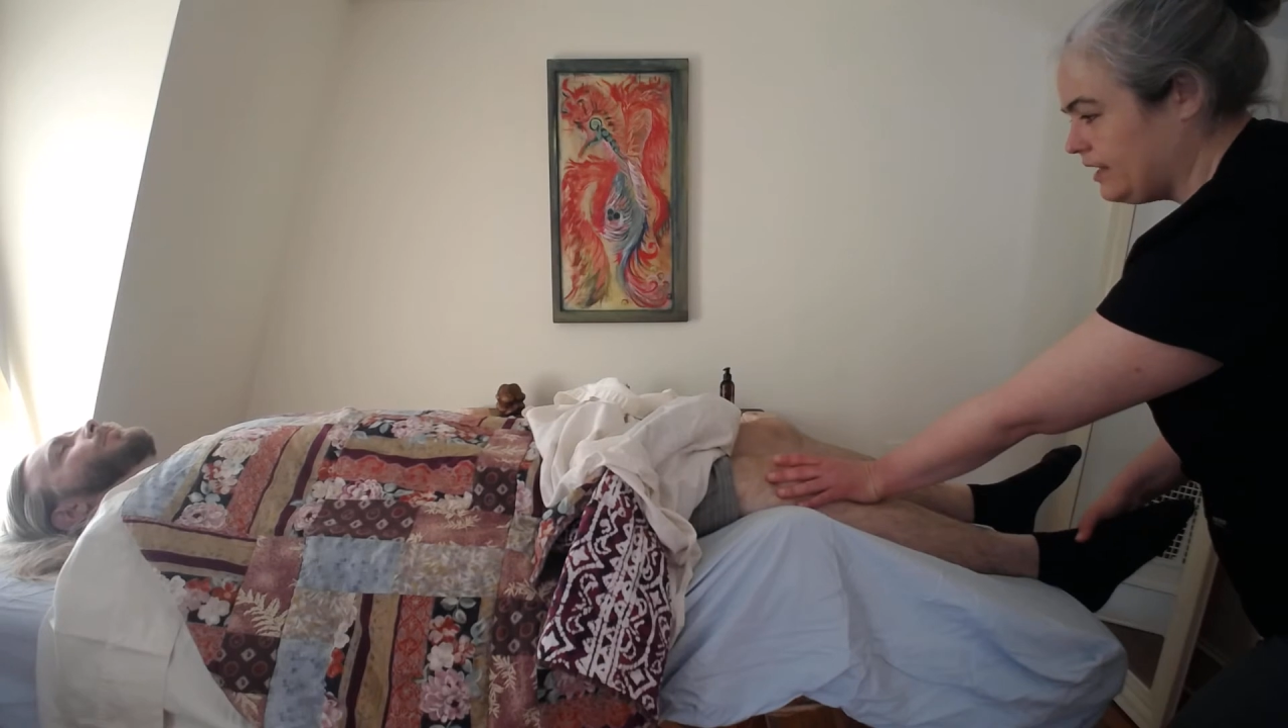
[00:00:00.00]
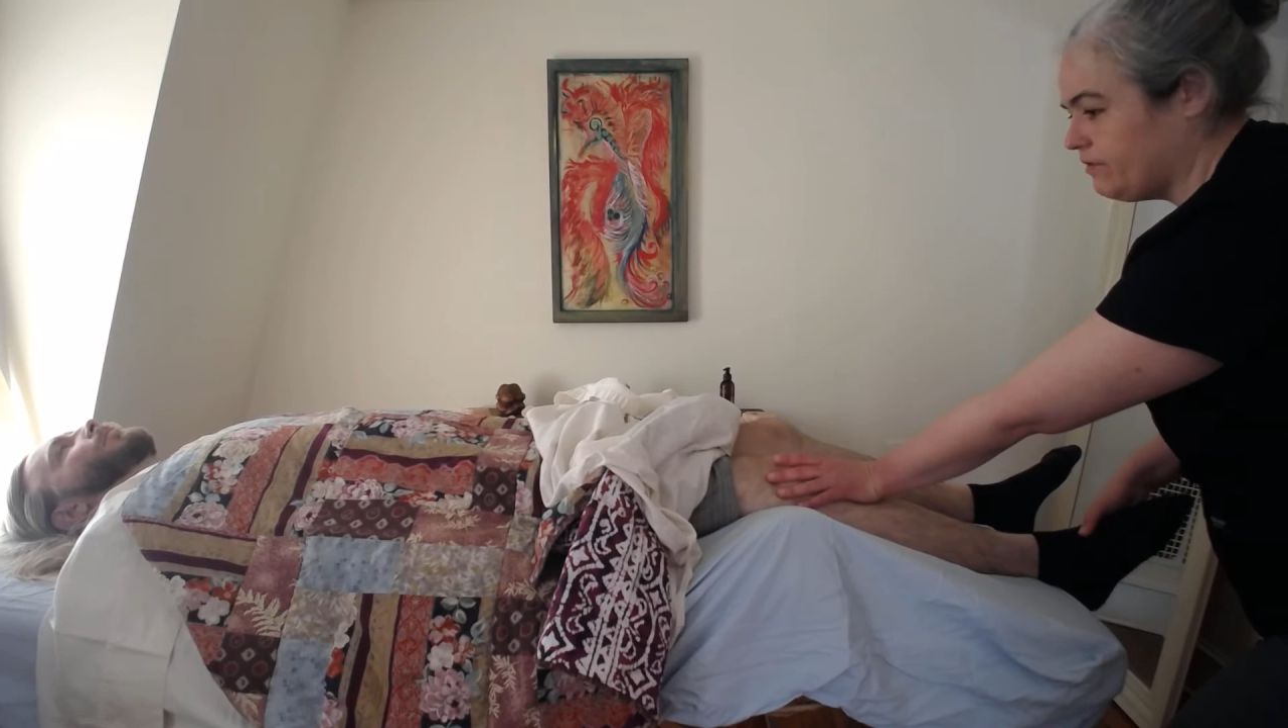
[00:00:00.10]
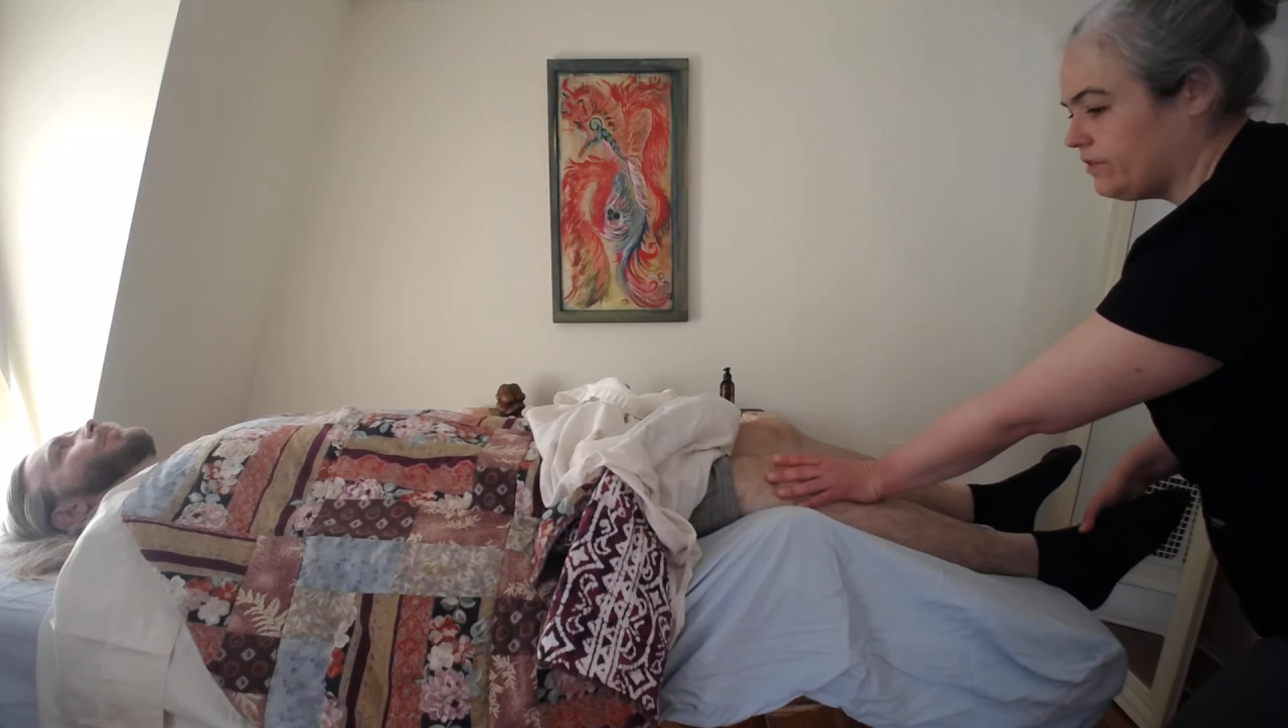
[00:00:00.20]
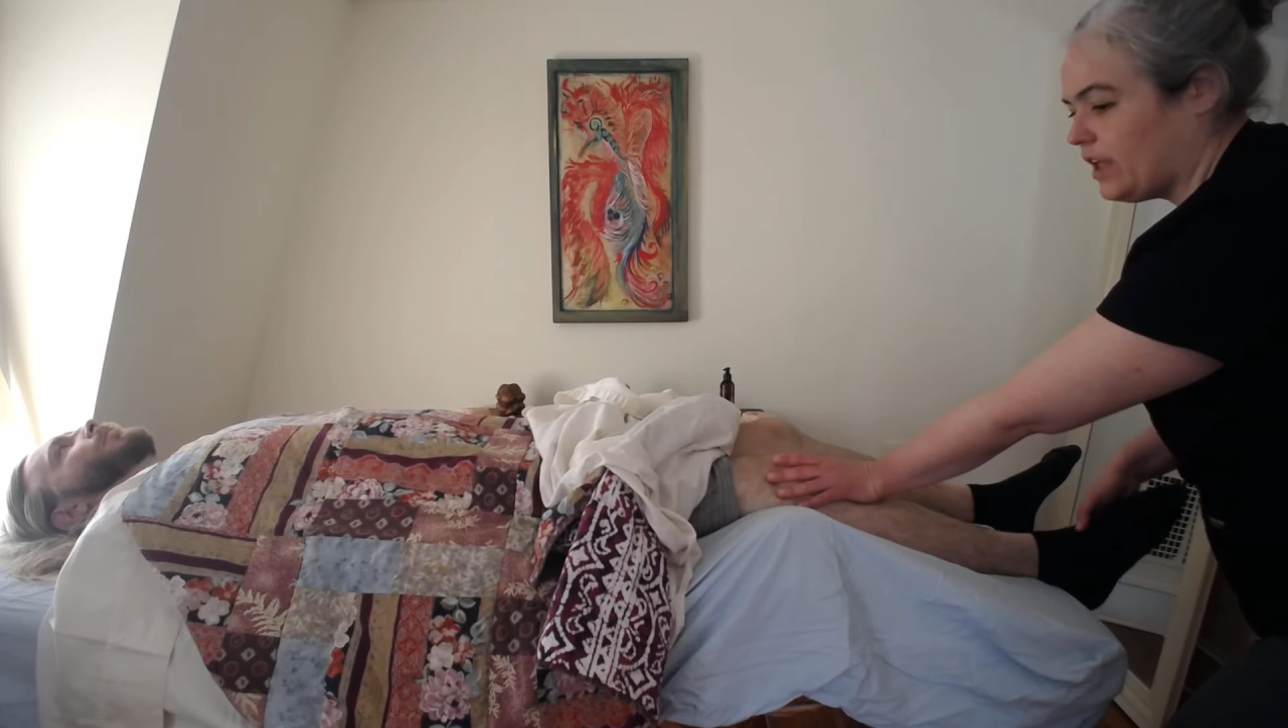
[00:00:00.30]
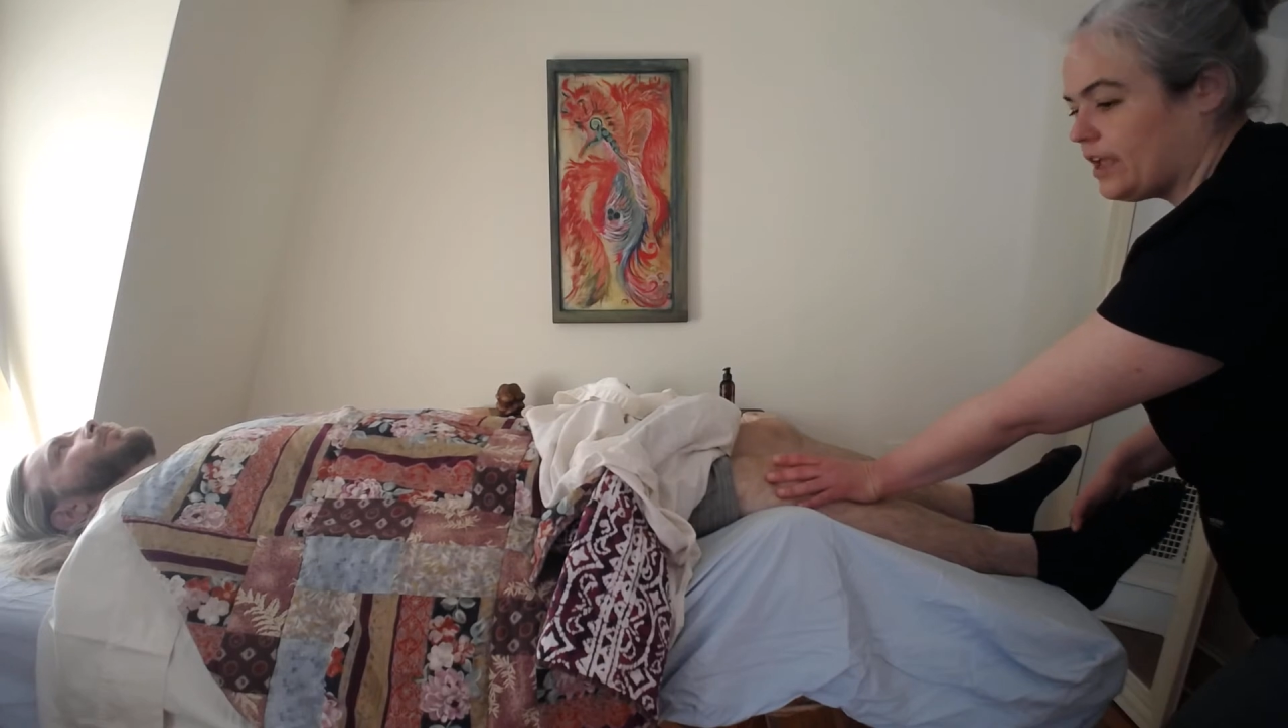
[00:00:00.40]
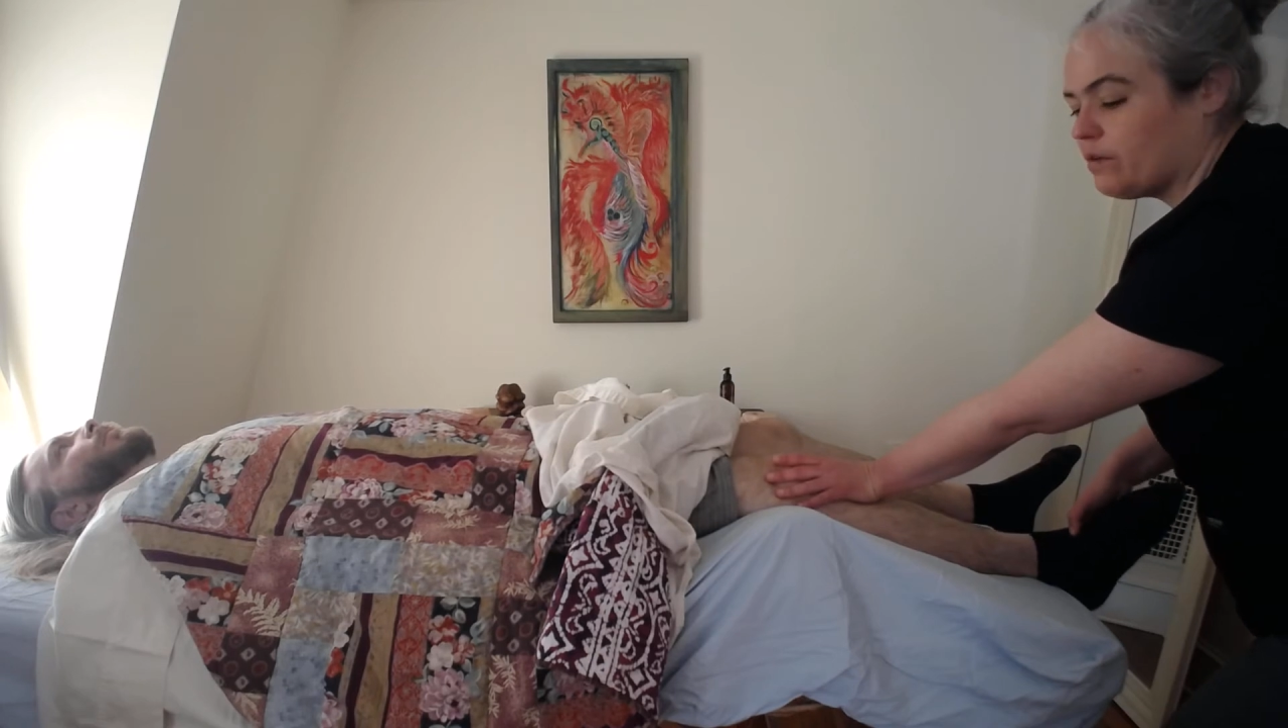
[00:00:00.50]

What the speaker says: of like